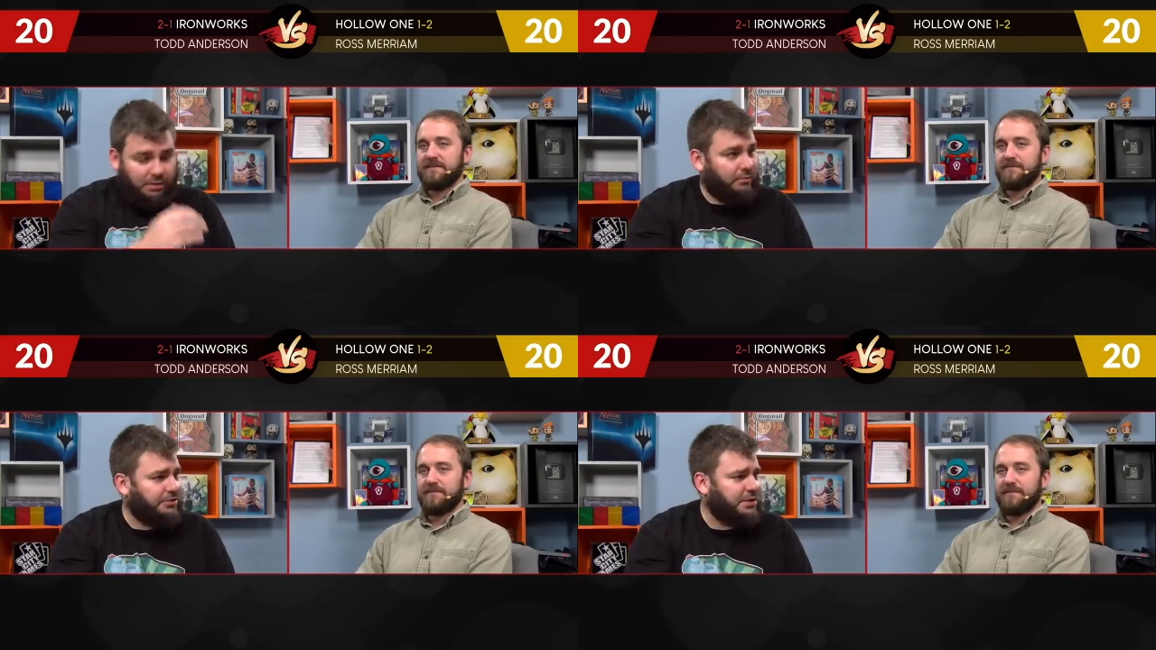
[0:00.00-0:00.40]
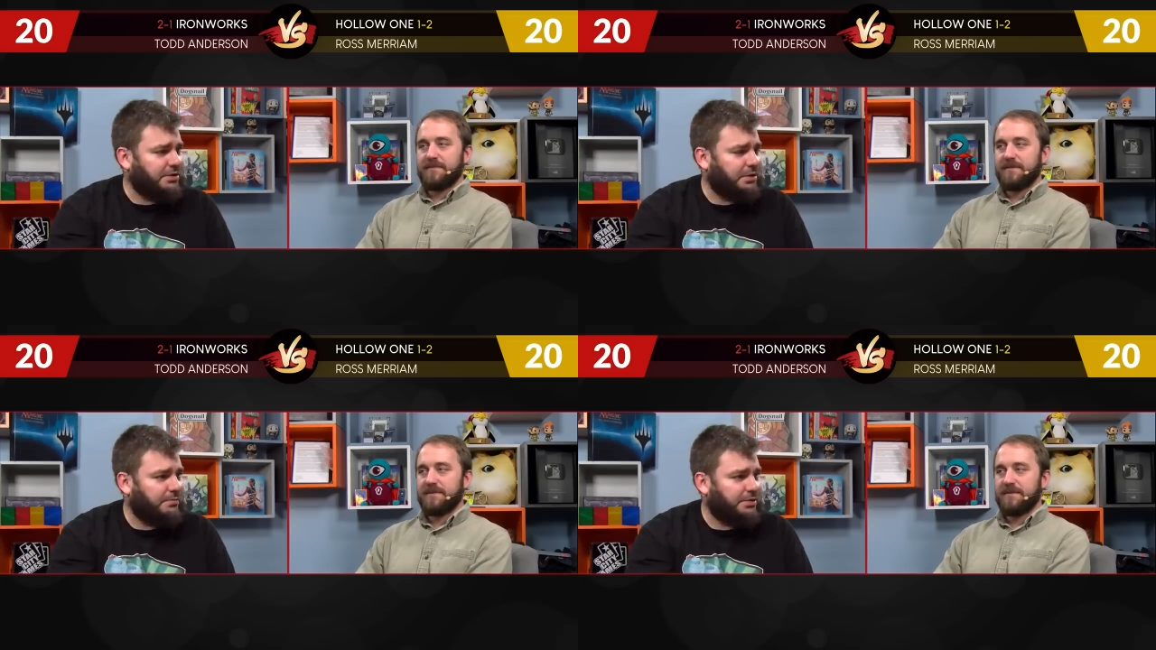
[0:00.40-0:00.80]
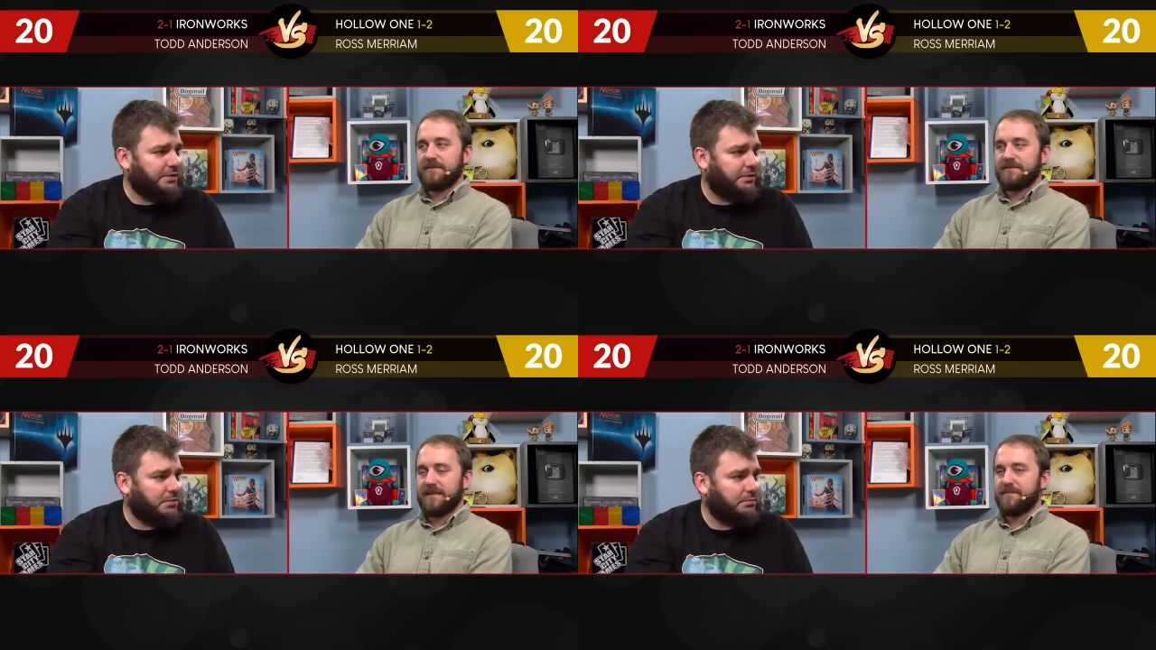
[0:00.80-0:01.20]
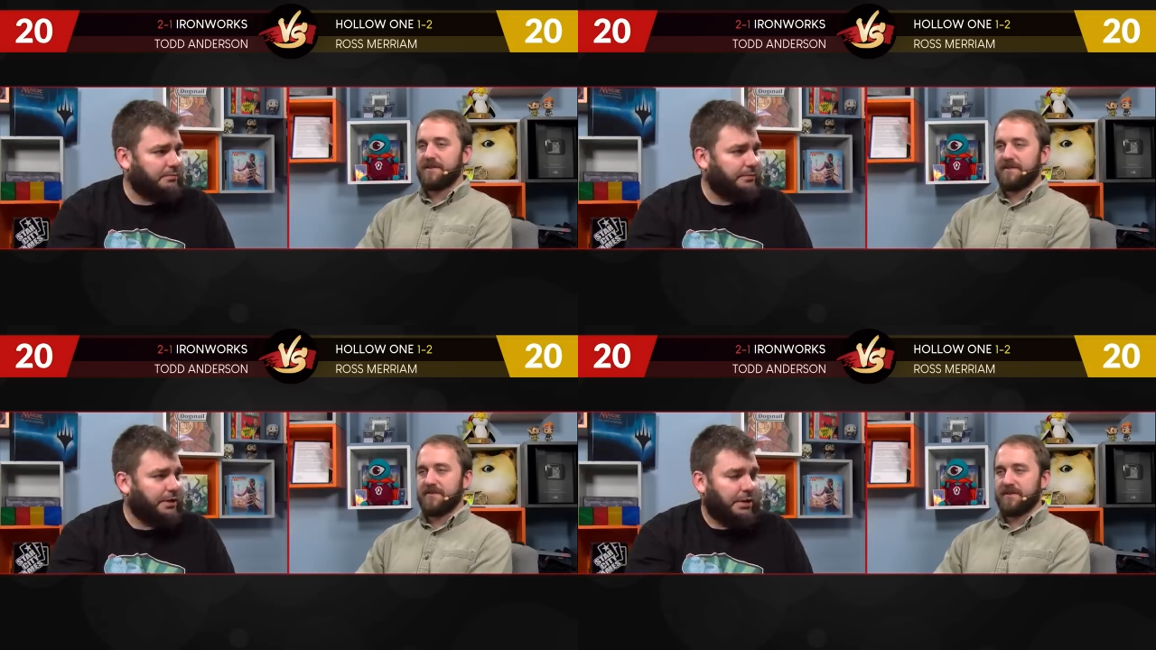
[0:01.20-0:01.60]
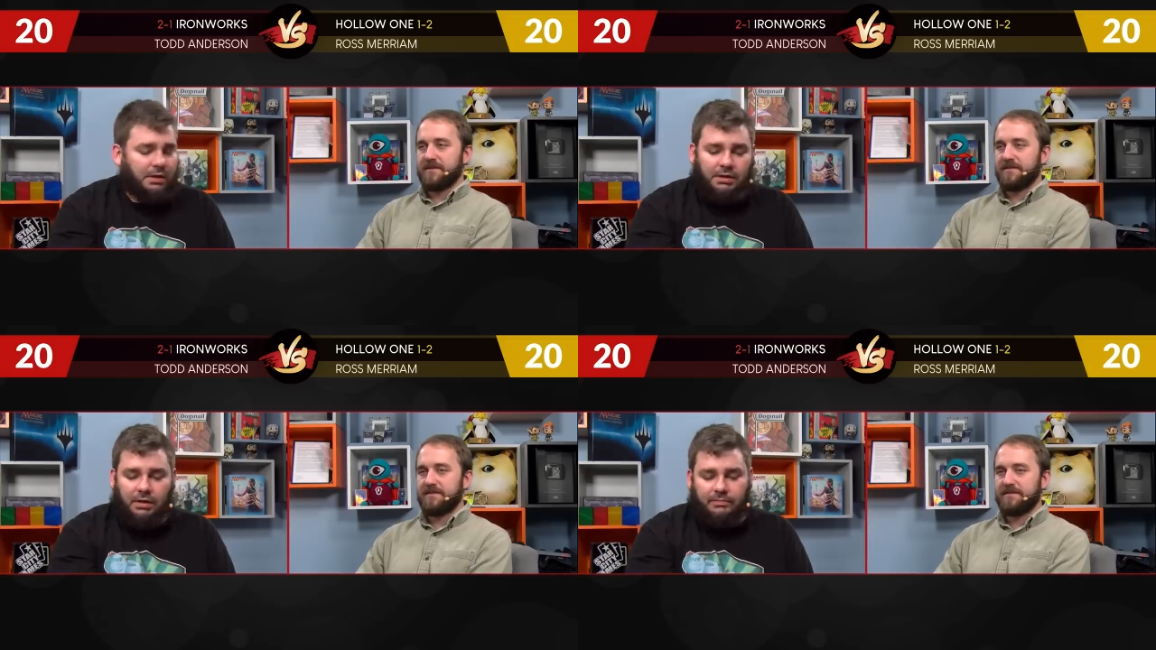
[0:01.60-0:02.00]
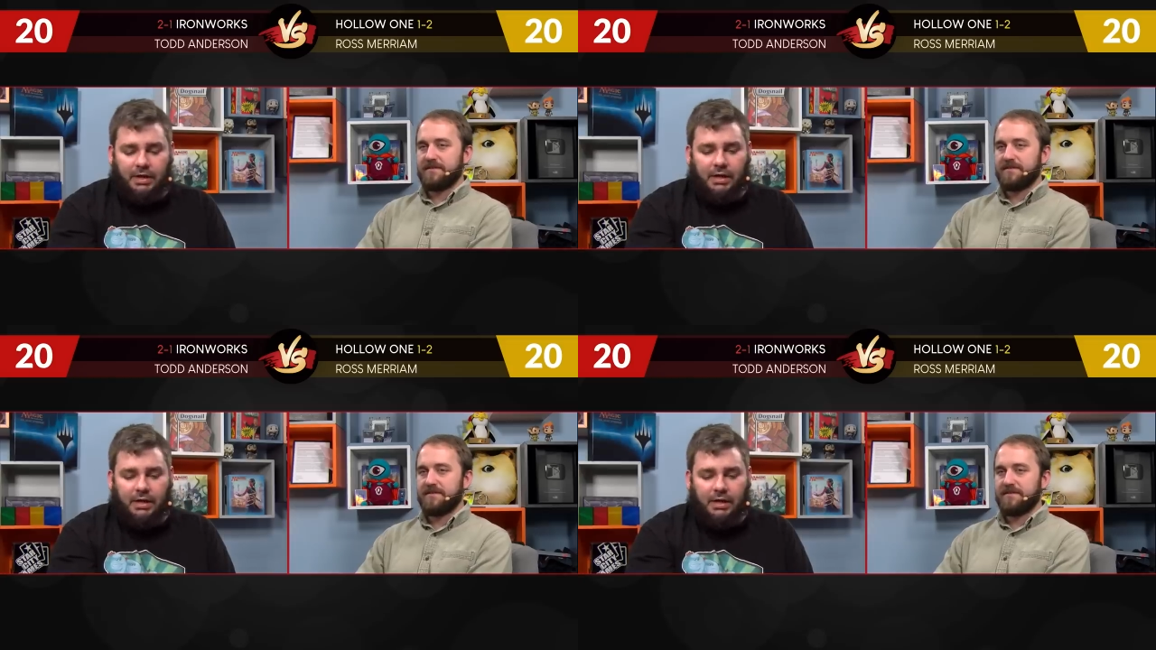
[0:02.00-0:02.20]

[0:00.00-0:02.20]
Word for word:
Speaker 1: we say 10 Pacific? 10 Pacific. Yep.